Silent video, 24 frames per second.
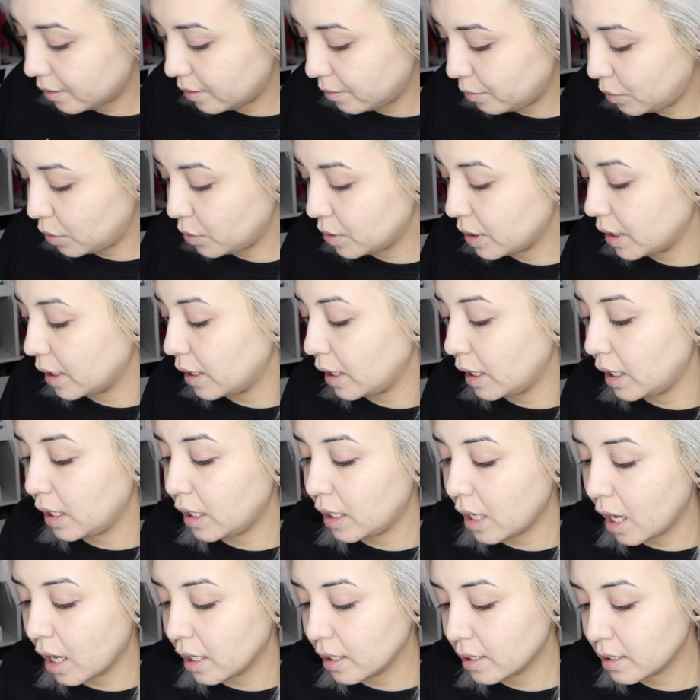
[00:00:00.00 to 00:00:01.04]
I'm using
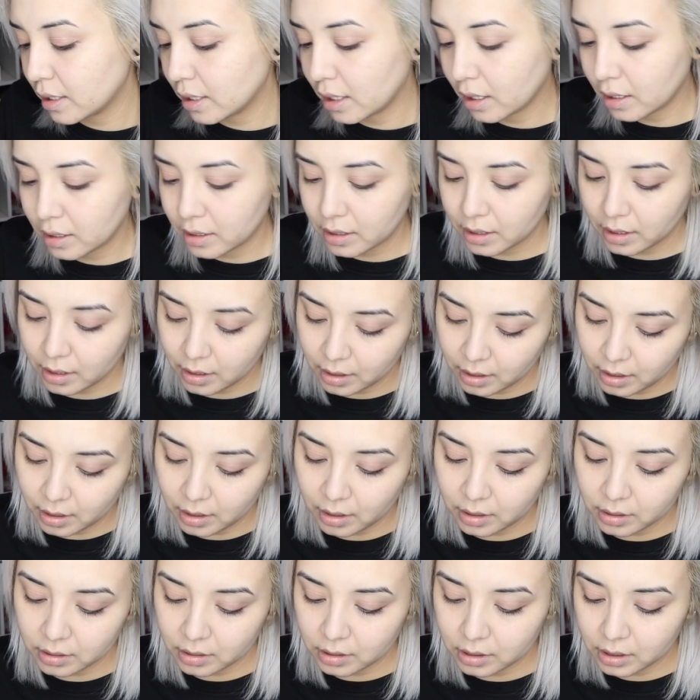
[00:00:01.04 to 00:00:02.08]
the
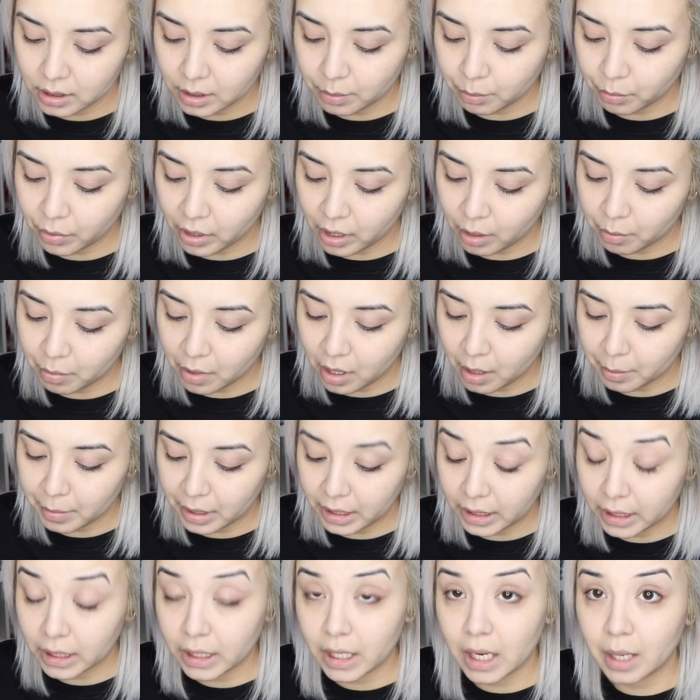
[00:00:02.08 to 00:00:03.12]
Anastasia Dip Brow
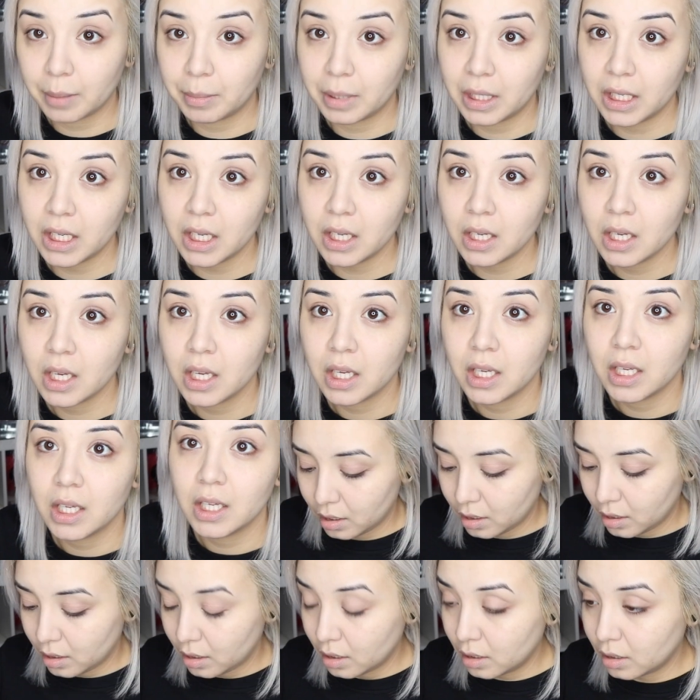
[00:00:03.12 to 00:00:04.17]
Pomade in Ebony.
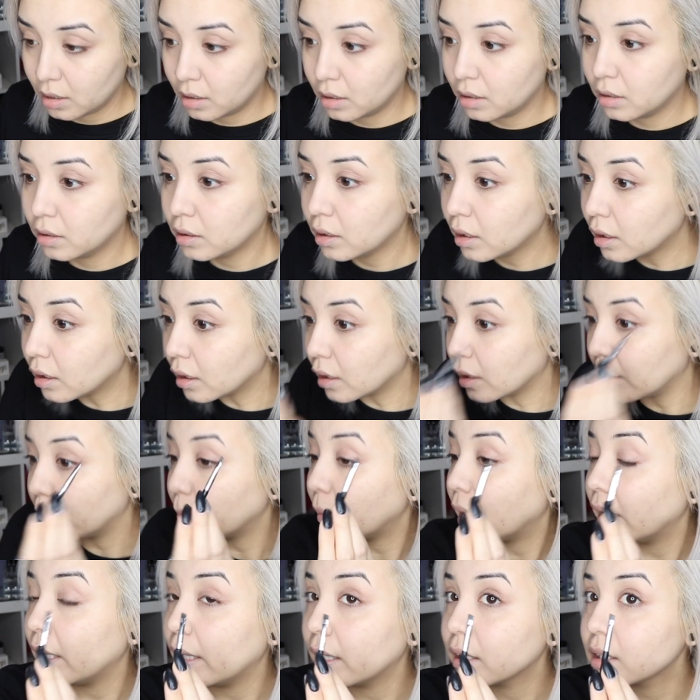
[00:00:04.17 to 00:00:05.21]

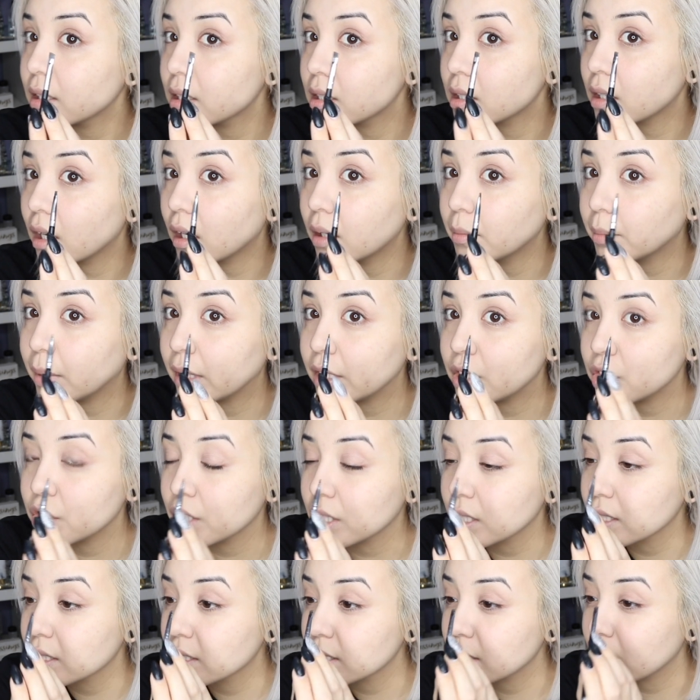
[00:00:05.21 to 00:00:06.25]
I like to start by
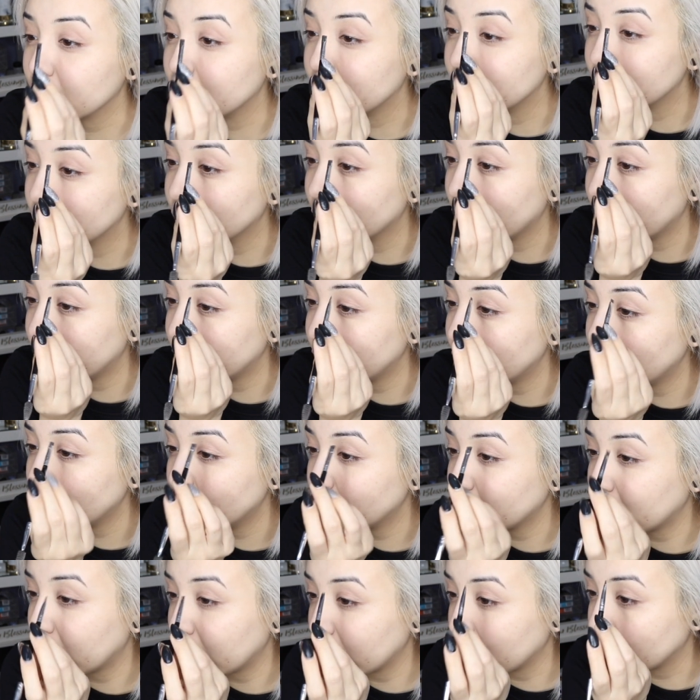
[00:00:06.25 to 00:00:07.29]
just
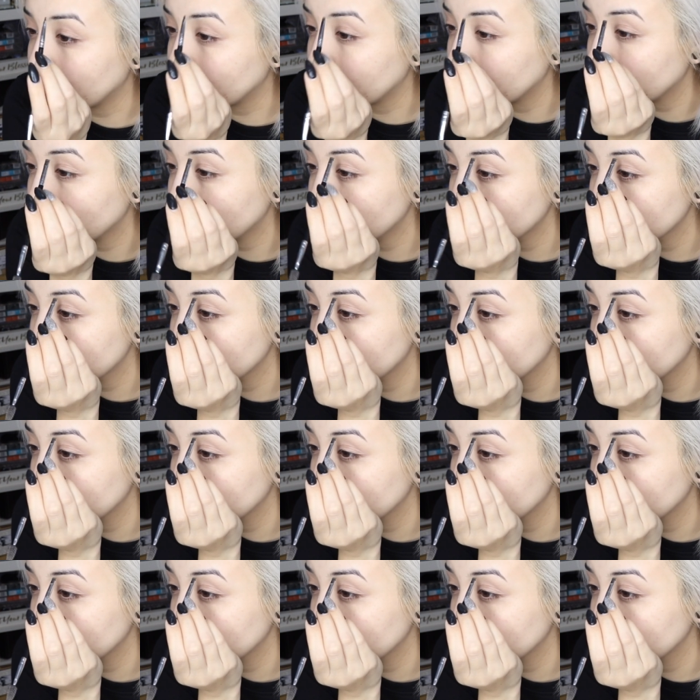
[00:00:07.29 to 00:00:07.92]
underlining my eyebrow.